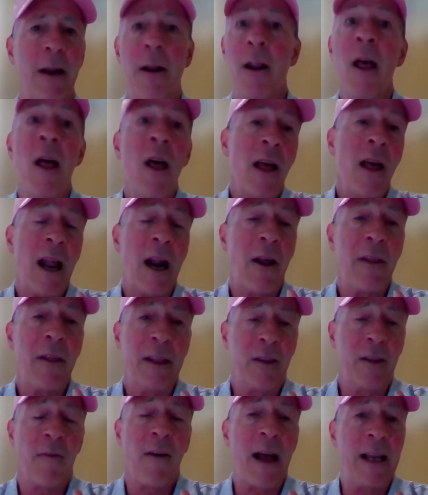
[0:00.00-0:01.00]
And I
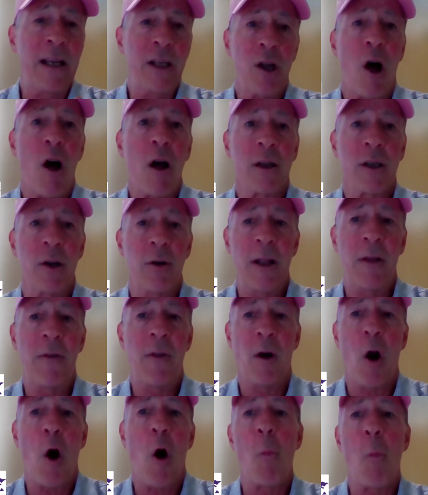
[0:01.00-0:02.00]
think the Vikings also did
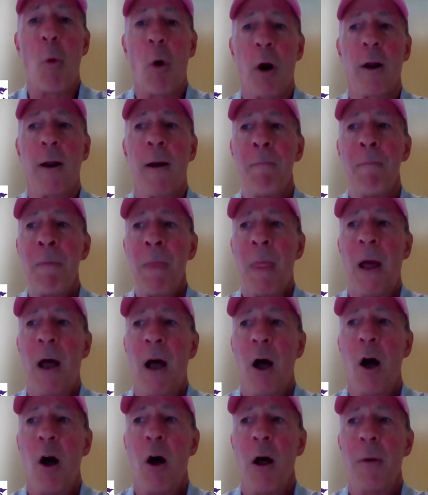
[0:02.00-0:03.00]
their homework
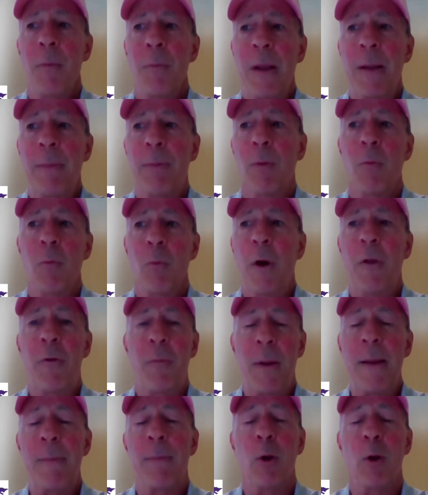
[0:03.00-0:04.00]
on people
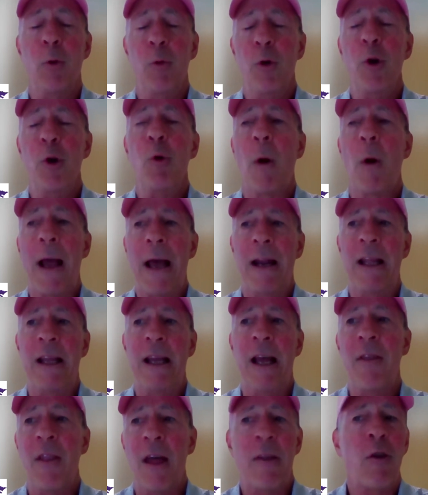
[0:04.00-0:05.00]
who knew
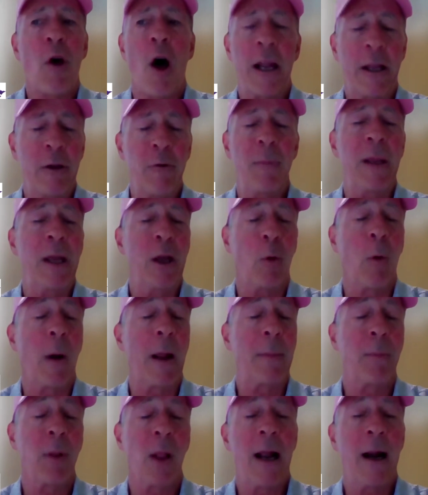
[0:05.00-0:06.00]
Randy, and they thought he would be a
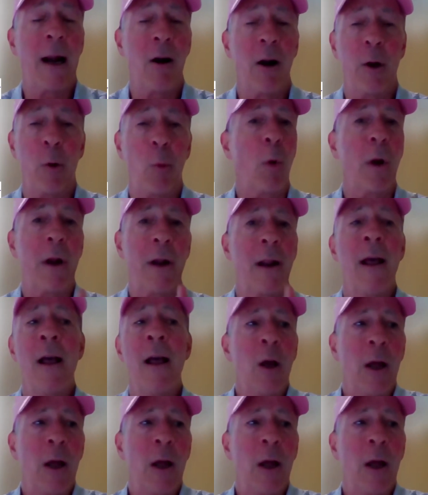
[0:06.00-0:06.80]
great player and wouldn't.